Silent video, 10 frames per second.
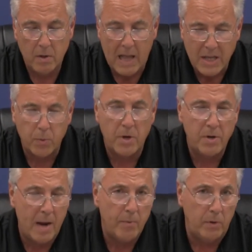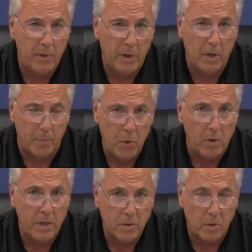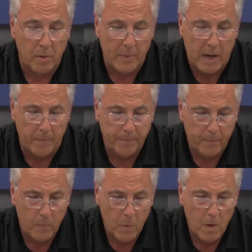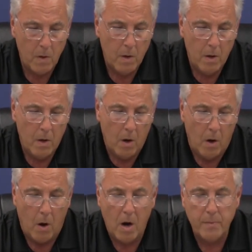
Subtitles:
That's what a neighborly community is all about. Our